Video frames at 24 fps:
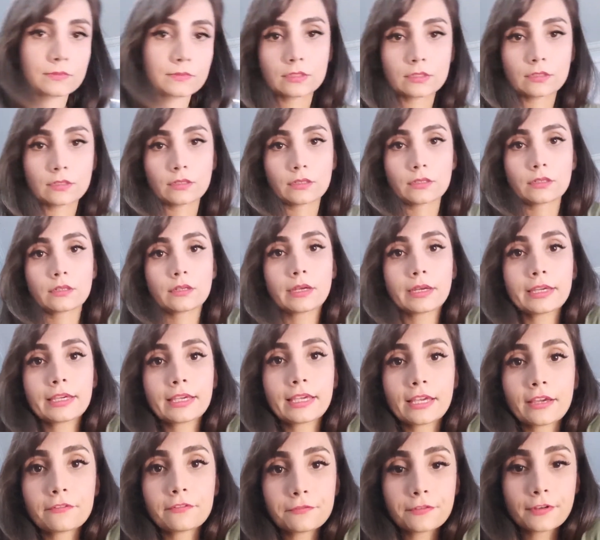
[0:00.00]
Oh, I
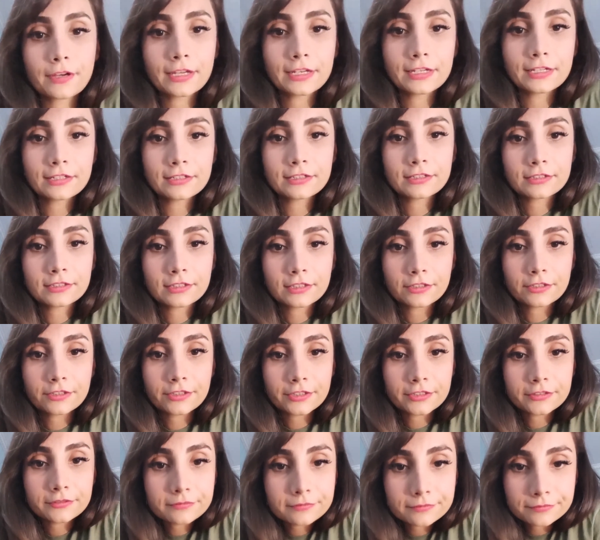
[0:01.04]
can't find anything good.